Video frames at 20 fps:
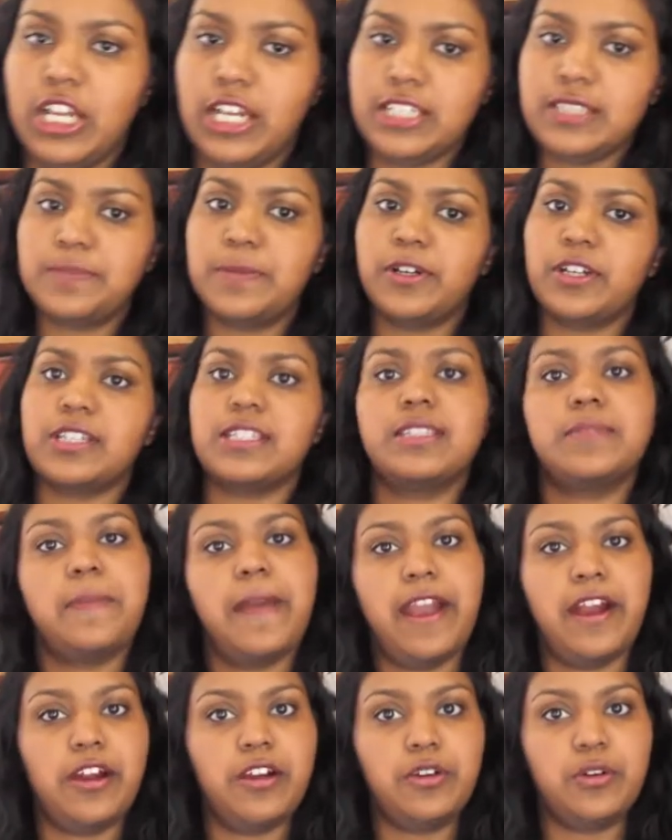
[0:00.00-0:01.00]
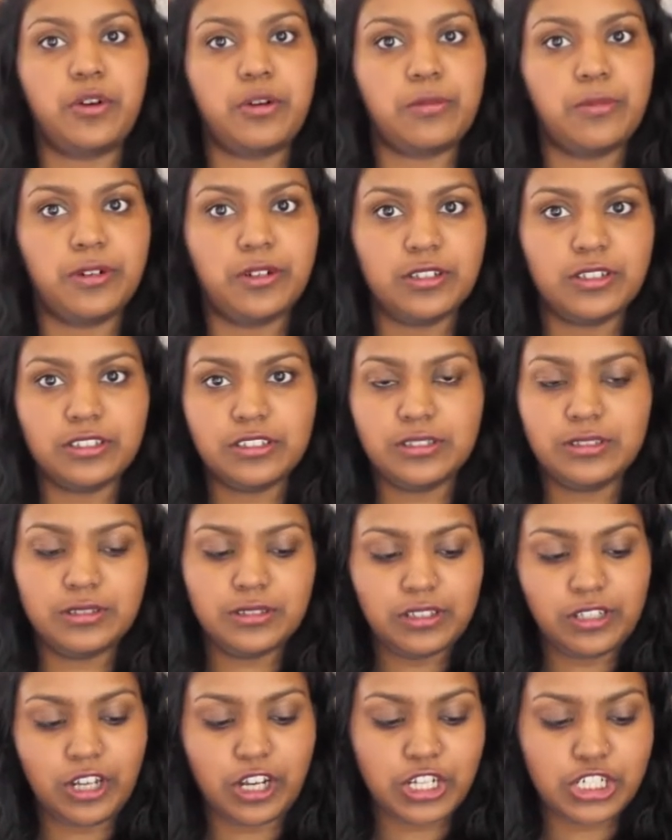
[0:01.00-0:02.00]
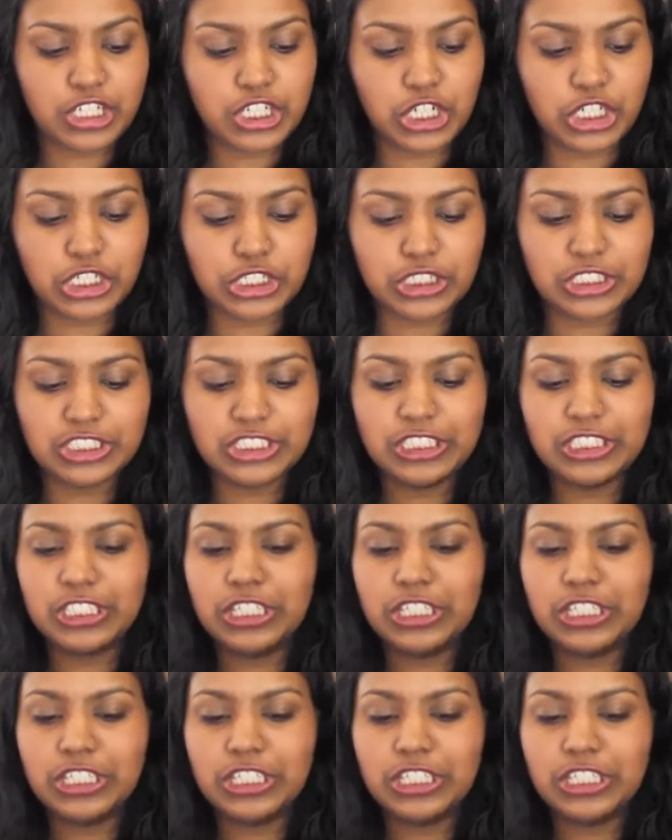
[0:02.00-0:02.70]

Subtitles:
Next book is Paranormal young adult.